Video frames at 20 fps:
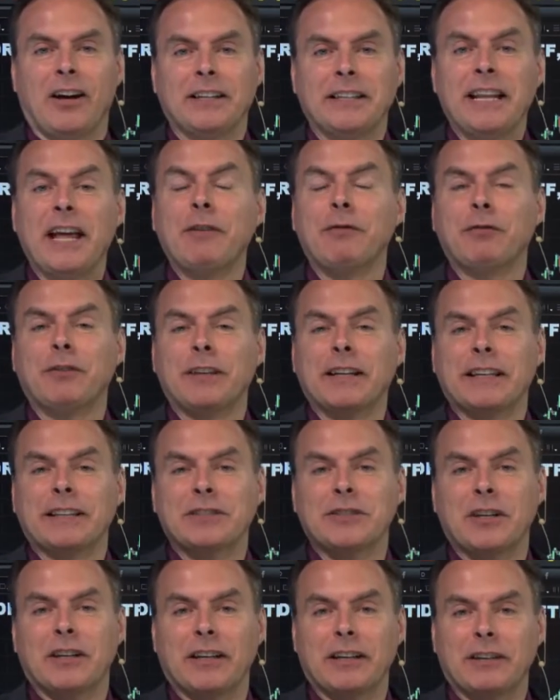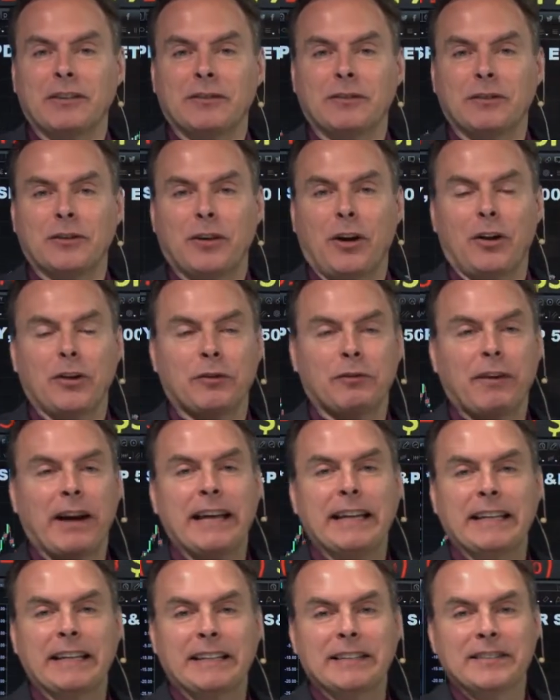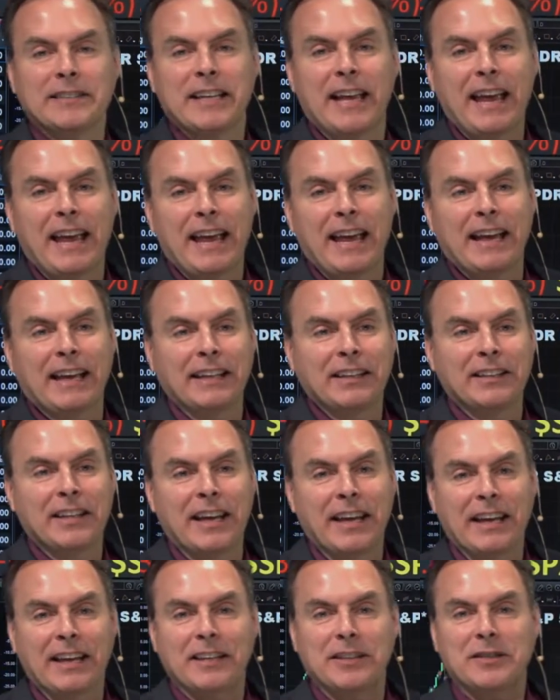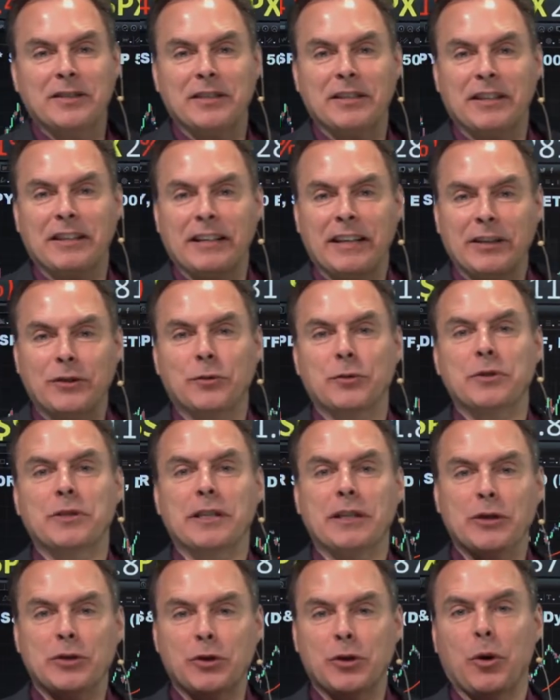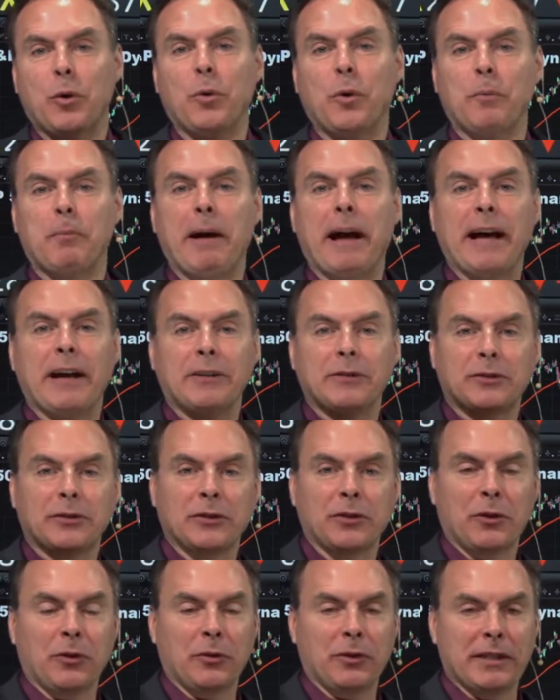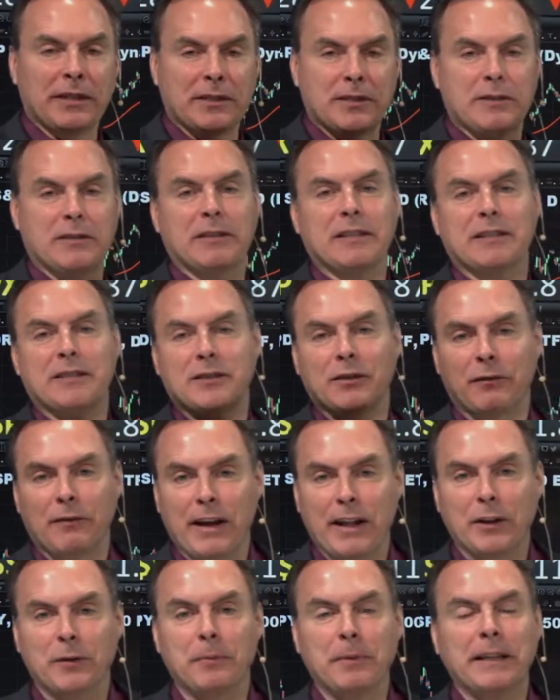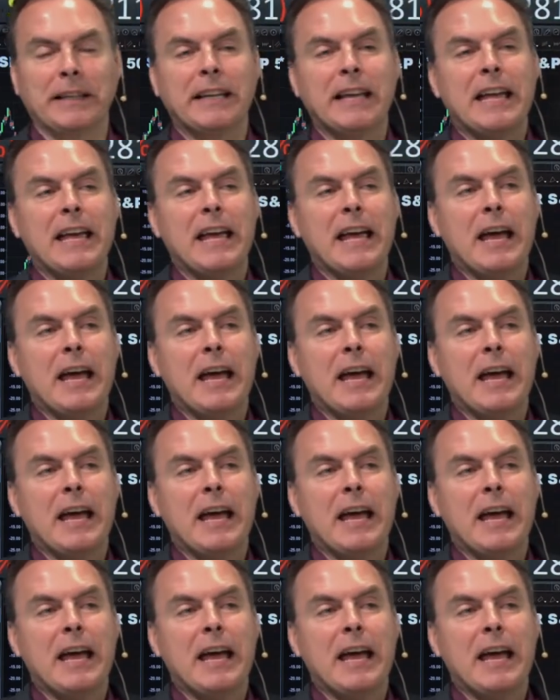Netflix called The Vikings, and it's an interesting show about, you know, this development.